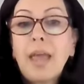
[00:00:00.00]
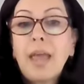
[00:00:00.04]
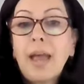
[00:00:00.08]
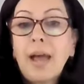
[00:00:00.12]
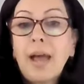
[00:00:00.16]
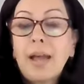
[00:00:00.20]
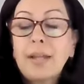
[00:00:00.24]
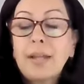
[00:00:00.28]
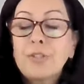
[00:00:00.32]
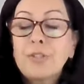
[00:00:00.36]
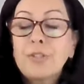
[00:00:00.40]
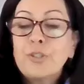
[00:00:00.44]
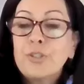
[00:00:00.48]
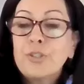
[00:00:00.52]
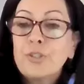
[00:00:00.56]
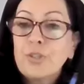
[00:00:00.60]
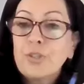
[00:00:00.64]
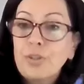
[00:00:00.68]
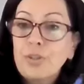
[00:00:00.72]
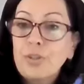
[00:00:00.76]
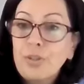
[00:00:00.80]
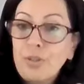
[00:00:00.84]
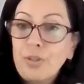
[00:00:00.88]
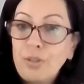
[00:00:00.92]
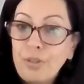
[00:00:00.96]
And
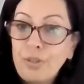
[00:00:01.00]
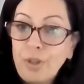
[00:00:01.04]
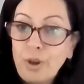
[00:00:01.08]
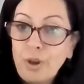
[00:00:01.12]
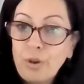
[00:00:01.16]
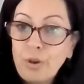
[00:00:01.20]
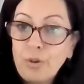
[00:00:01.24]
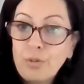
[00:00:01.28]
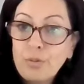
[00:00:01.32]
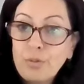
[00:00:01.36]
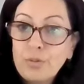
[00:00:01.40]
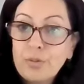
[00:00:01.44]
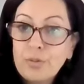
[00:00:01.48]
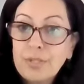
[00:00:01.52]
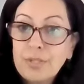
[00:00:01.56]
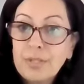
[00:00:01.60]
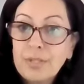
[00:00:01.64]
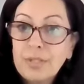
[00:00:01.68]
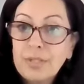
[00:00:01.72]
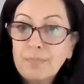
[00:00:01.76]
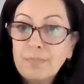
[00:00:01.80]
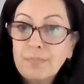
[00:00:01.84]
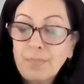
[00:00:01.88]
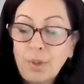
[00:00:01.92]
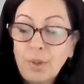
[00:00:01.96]

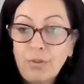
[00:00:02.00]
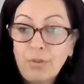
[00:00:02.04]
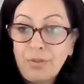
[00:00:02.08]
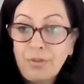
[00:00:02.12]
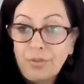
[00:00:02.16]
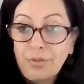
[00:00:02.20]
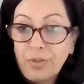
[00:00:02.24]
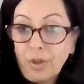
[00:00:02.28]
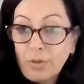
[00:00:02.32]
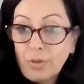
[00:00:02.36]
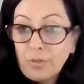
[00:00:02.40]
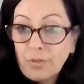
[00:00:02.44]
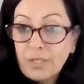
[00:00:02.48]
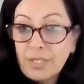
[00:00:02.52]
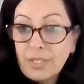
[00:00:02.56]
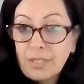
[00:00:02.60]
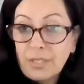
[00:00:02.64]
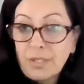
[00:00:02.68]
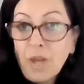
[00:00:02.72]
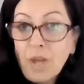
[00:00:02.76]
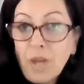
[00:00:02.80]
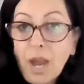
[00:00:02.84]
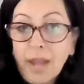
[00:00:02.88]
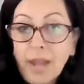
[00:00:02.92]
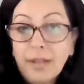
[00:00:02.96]
both those
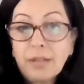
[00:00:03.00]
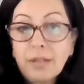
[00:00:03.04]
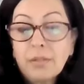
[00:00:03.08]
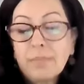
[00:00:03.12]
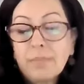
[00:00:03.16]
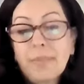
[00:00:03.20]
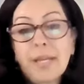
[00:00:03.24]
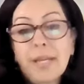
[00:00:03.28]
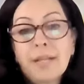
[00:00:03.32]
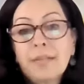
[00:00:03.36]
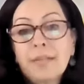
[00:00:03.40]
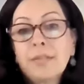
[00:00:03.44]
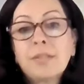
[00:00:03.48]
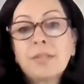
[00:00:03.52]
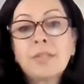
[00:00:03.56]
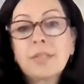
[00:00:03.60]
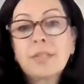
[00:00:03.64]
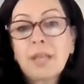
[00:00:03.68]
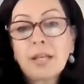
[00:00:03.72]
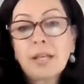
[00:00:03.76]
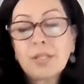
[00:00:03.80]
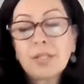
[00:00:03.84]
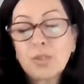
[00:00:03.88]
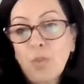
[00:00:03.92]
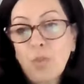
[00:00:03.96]

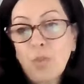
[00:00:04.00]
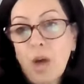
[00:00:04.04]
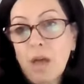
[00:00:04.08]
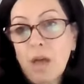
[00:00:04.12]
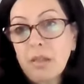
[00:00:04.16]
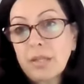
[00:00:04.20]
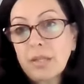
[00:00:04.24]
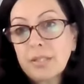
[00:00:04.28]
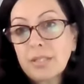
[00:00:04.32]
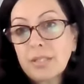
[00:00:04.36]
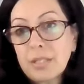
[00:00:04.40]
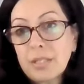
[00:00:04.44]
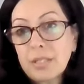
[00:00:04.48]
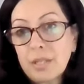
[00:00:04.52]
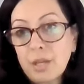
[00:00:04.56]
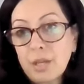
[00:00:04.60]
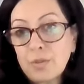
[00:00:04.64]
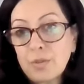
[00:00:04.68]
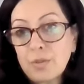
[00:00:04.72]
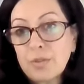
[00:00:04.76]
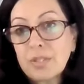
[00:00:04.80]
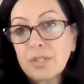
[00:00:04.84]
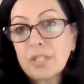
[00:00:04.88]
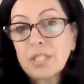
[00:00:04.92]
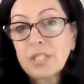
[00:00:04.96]
entitlements as well as
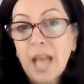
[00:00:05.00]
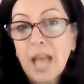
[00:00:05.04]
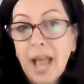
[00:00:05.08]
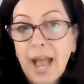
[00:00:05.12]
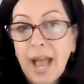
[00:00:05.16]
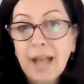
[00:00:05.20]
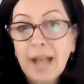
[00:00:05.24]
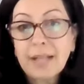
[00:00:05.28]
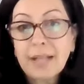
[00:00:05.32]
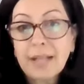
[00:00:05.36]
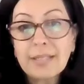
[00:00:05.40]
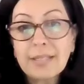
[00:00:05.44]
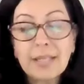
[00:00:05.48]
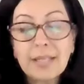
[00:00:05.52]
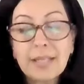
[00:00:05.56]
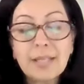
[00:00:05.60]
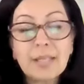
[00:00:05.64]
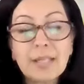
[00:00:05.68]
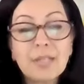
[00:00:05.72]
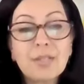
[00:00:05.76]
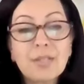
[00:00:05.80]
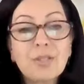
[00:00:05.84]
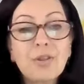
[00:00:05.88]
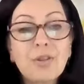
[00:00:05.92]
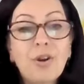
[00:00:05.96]
those
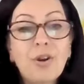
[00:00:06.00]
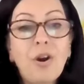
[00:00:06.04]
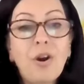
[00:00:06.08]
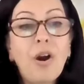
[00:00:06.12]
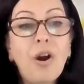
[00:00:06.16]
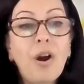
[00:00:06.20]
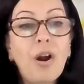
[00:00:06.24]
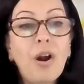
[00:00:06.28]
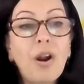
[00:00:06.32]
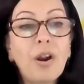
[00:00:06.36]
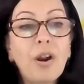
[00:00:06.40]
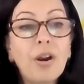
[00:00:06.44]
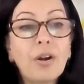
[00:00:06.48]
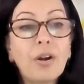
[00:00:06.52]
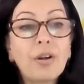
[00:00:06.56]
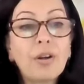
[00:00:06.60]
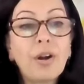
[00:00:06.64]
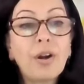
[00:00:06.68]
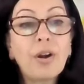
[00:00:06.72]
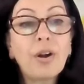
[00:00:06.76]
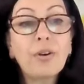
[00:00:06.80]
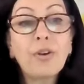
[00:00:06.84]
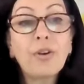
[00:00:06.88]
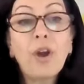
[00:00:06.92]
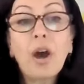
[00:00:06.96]
taxes
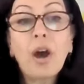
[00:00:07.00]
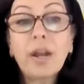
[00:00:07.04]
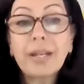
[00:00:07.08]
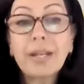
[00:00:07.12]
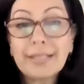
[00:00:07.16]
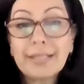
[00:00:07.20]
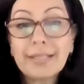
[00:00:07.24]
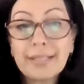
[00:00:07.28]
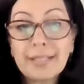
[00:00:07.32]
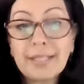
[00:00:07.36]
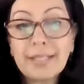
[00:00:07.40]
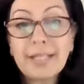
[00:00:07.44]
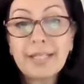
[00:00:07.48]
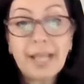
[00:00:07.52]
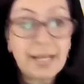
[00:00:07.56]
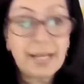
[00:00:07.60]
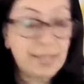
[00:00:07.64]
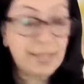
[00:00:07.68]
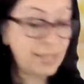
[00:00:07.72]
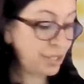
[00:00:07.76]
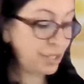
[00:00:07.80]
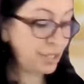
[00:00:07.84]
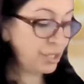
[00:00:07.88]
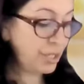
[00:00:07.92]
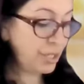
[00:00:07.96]
are not
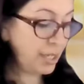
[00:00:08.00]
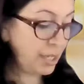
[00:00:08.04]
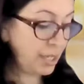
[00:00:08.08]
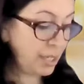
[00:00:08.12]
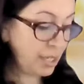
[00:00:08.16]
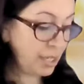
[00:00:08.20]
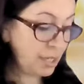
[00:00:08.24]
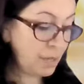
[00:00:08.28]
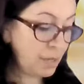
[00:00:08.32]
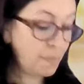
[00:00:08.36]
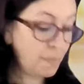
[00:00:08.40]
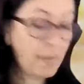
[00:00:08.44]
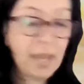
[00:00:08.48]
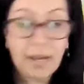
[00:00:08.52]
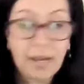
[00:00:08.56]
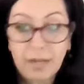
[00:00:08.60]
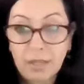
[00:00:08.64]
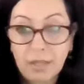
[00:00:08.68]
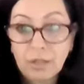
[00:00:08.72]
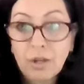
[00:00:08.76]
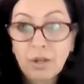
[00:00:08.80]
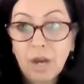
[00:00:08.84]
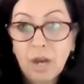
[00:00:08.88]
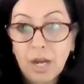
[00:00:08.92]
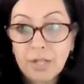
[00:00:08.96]
extended to
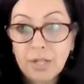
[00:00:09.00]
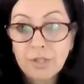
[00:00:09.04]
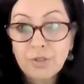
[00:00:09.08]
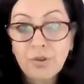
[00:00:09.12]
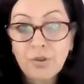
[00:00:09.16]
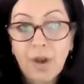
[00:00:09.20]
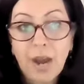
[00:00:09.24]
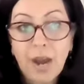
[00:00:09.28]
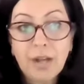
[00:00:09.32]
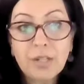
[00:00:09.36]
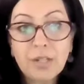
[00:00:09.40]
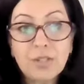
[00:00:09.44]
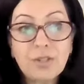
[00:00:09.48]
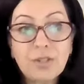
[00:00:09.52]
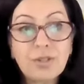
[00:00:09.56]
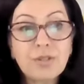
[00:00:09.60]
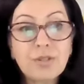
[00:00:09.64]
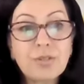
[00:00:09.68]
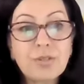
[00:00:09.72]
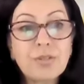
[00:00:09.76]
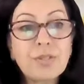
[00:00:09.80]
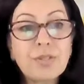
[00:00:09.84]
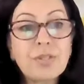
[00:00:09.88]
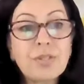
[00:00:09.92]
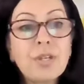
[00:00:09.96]
independent
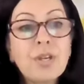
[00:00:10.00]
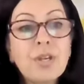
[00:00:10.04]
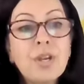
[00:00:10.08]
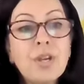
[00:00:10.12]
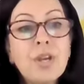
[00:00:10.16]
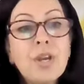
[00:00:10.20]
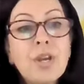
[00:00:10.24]
contractors.